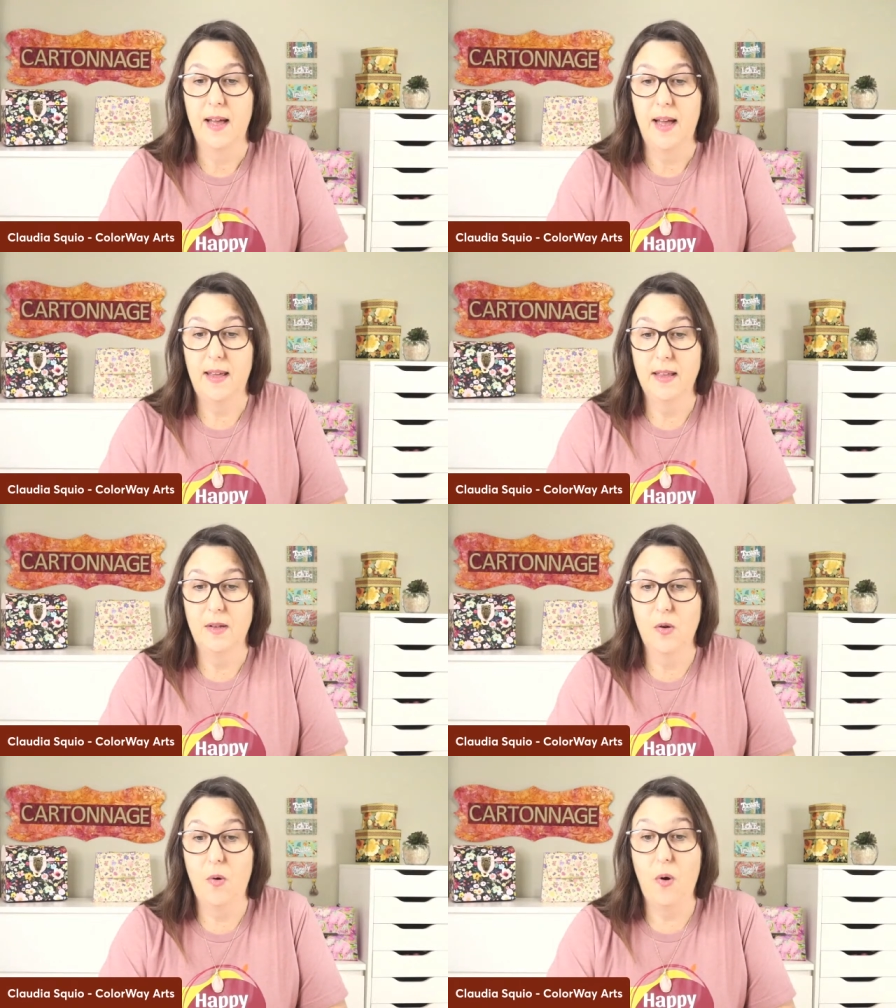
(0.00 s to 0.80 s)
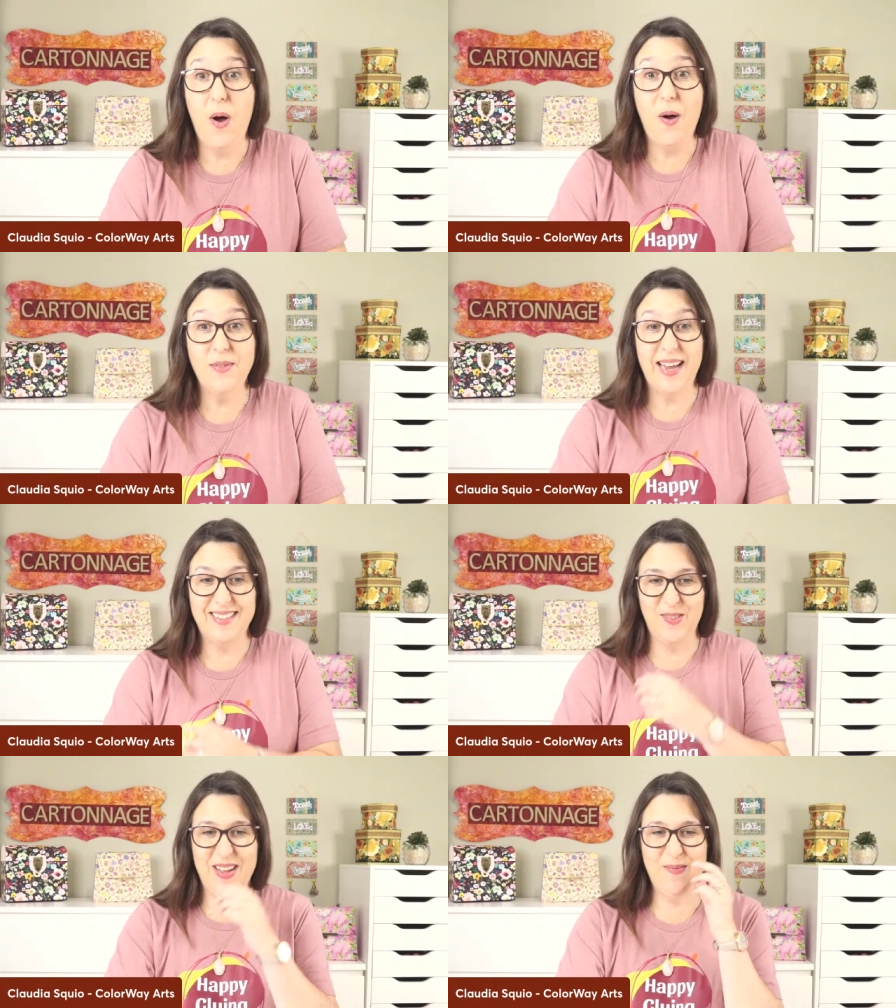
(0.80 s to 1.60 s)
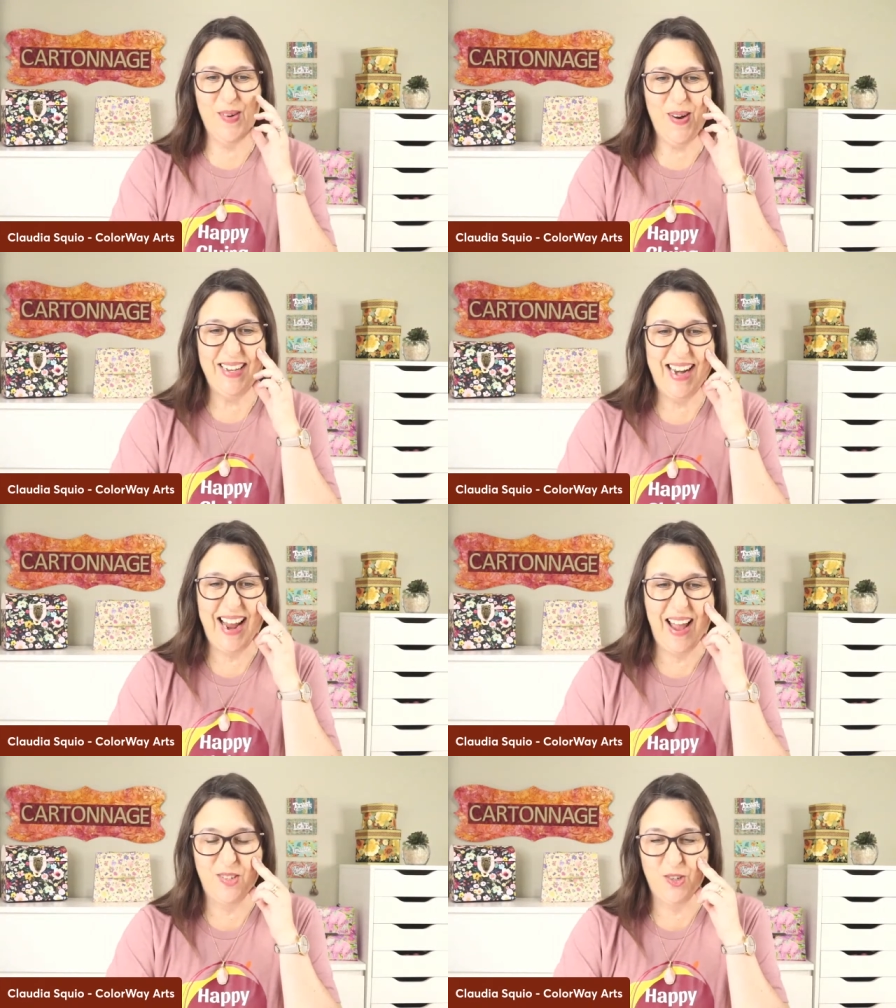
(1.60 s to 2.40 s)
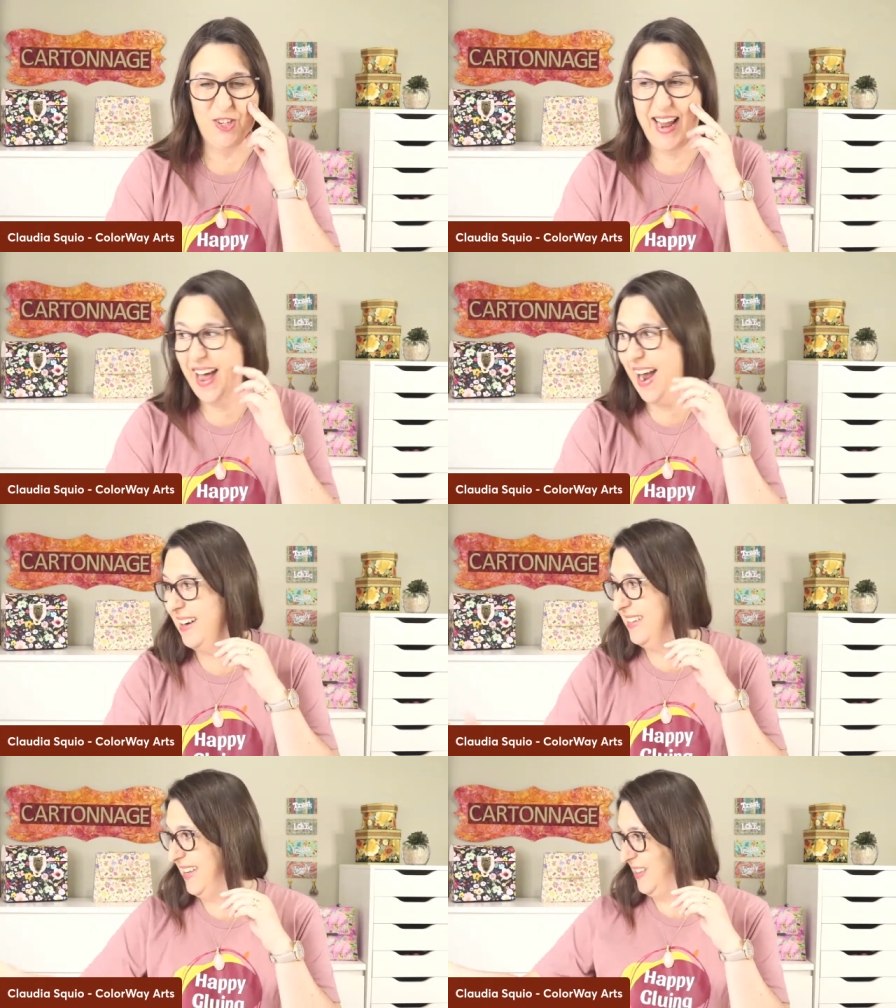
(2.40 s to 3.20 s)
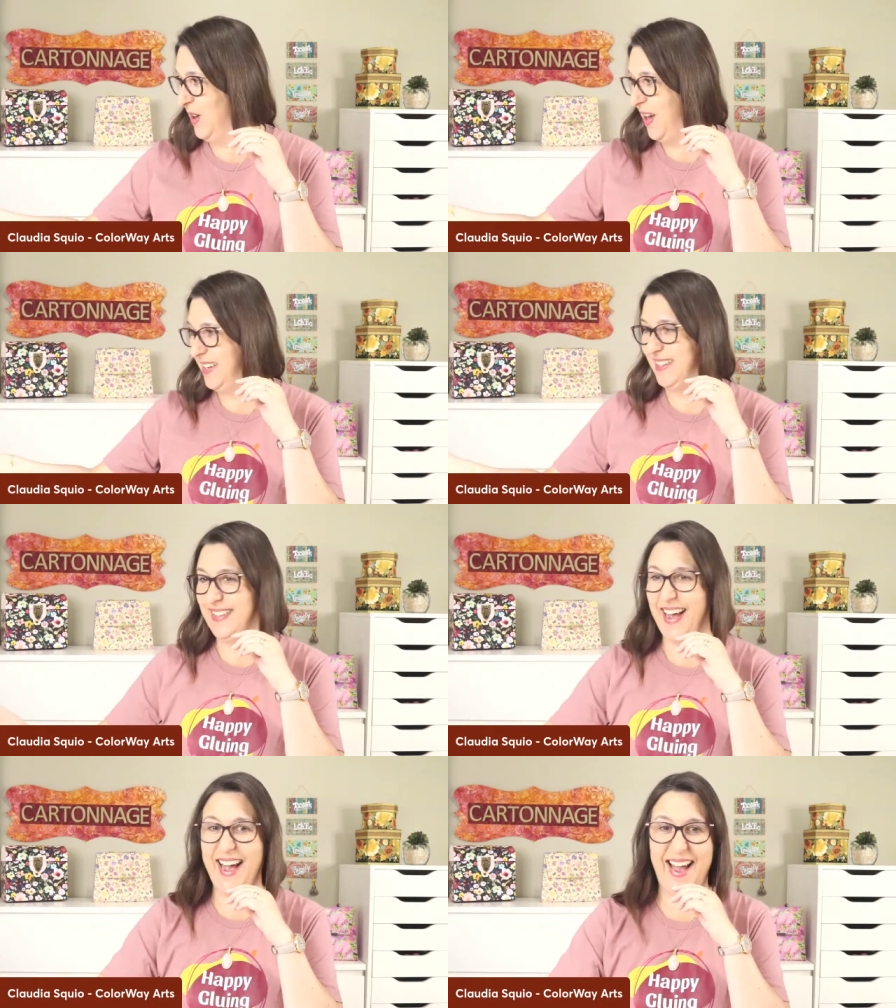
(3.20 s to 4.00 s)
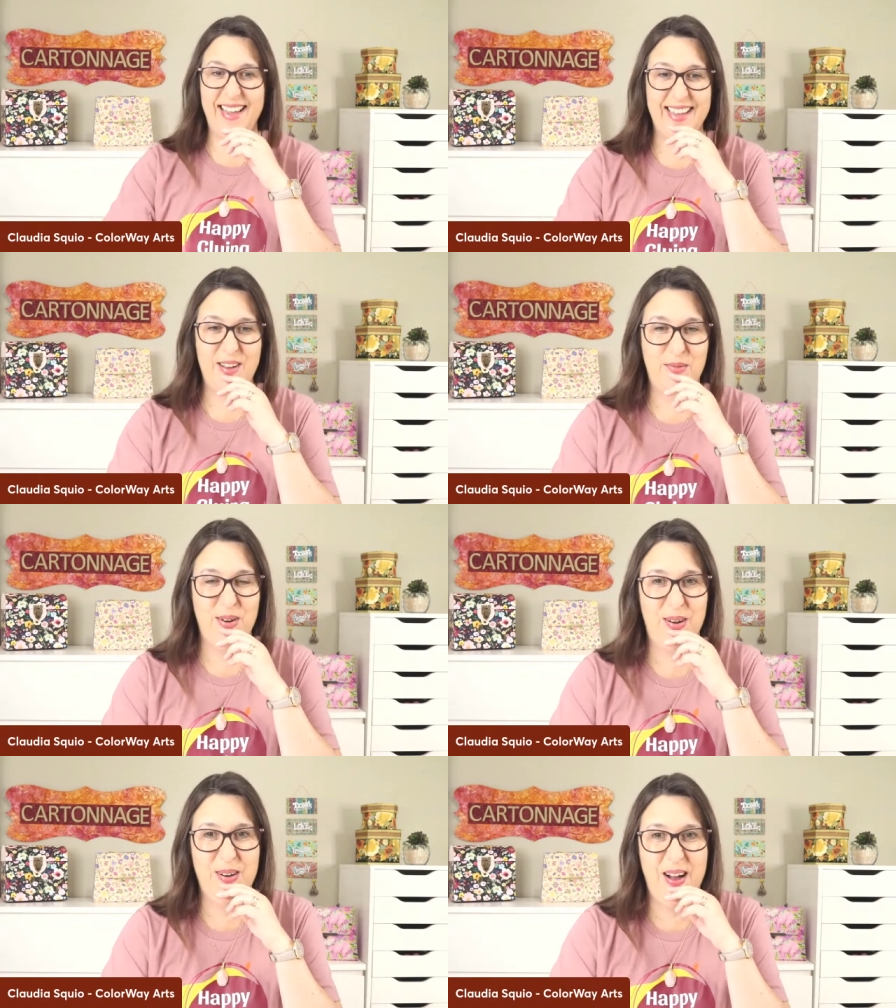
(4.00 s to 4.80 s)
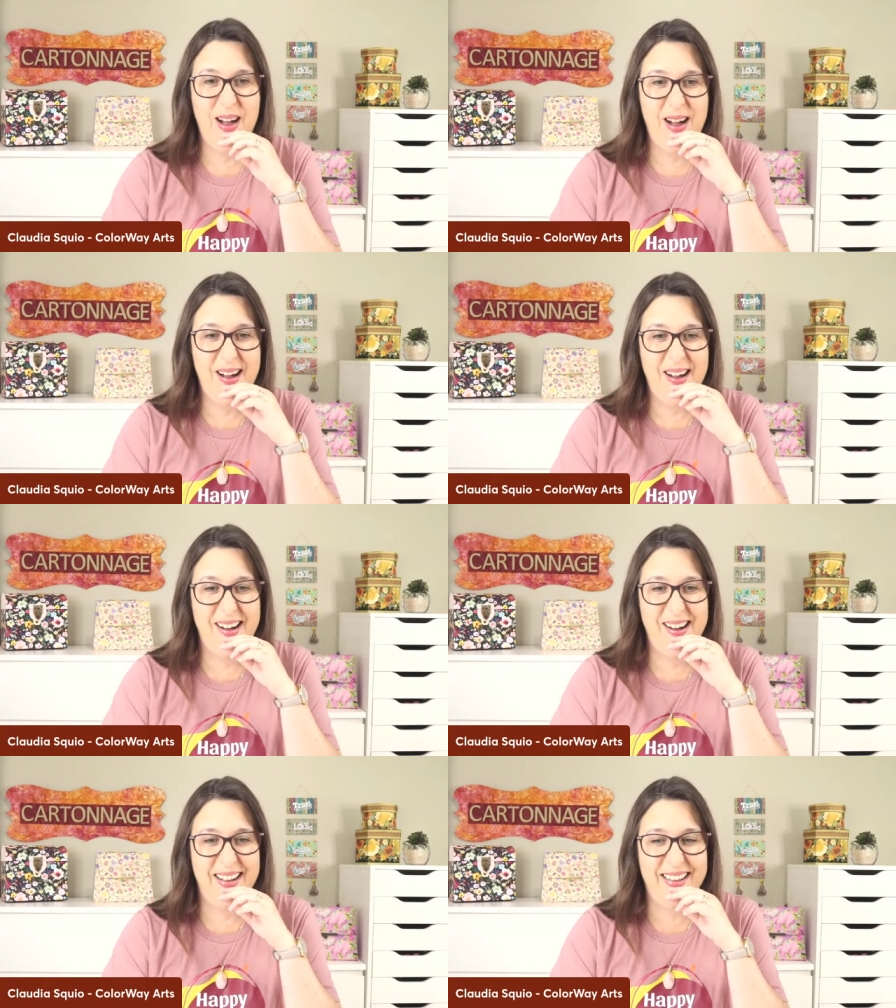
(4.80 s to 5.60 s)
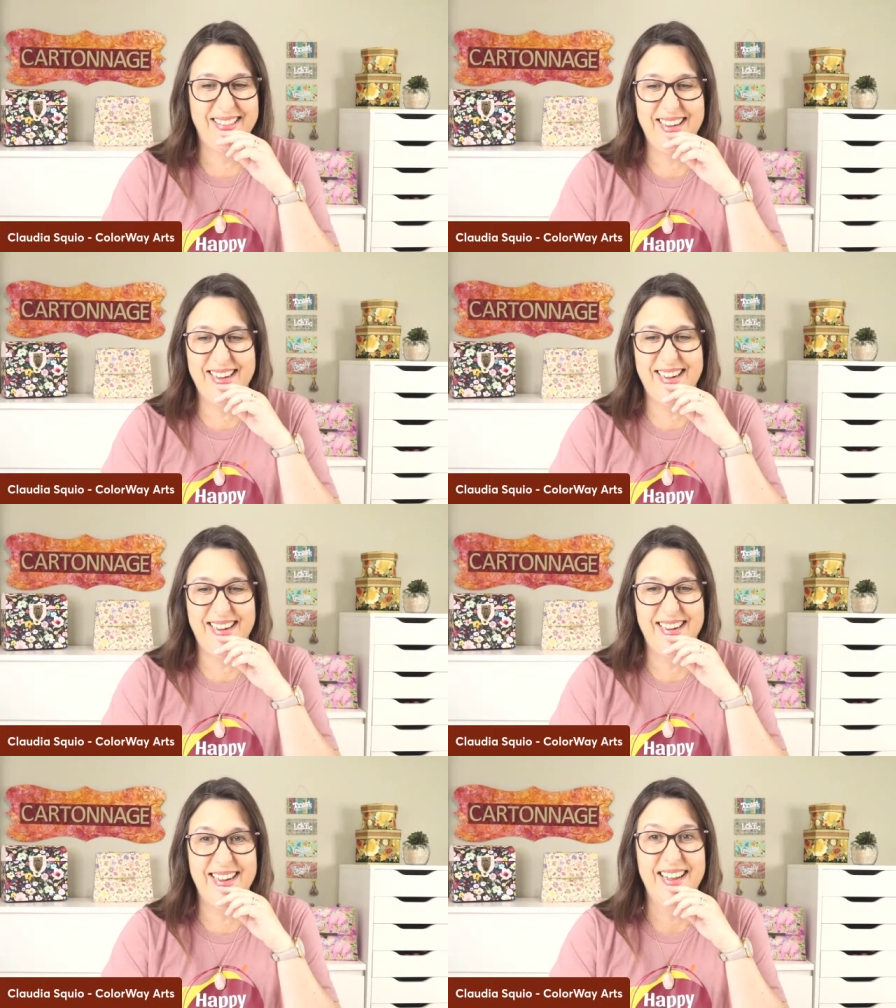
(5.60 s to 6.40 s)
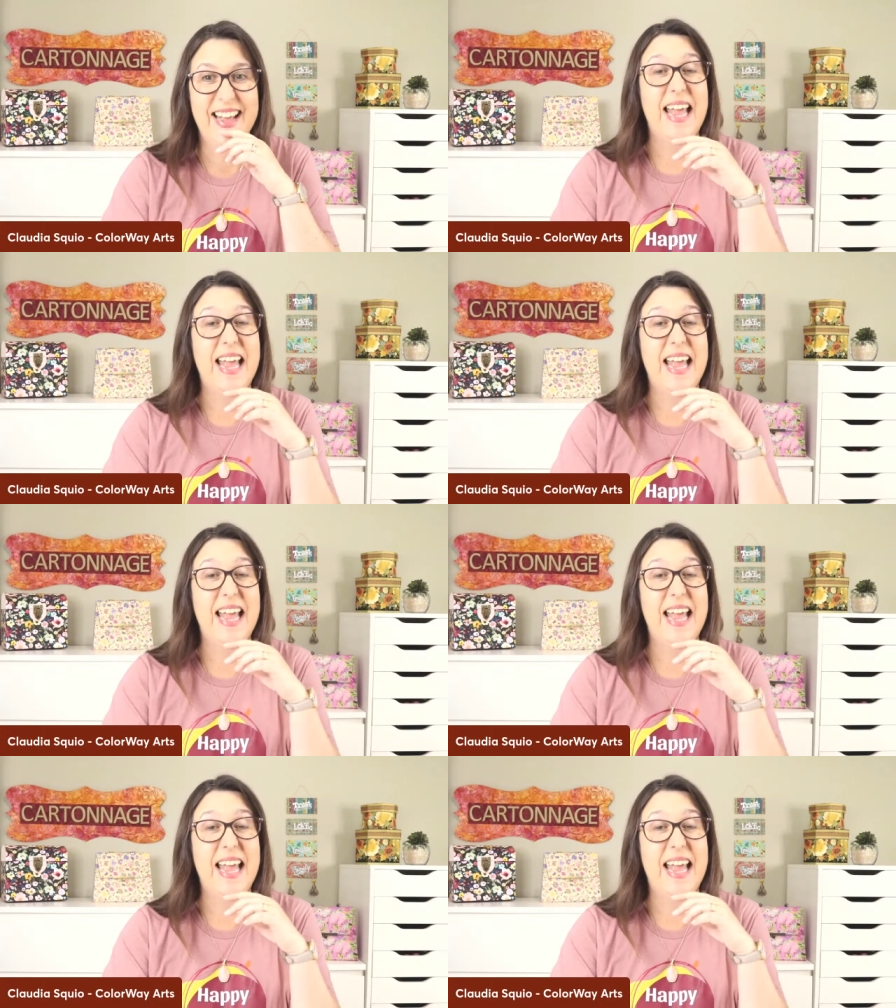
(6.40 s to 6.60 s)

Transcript: i can go oh there's one more that i have to share it's in the other side i forgot uh-huh